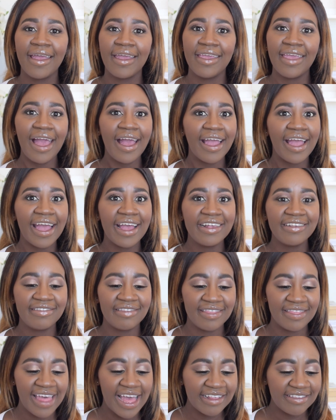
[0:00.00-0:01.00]
Yeah
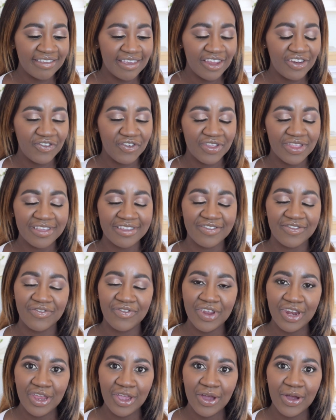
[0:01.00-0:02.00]
guys, that's it for this
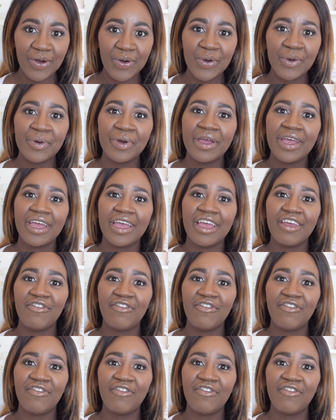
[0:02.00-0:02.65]
video.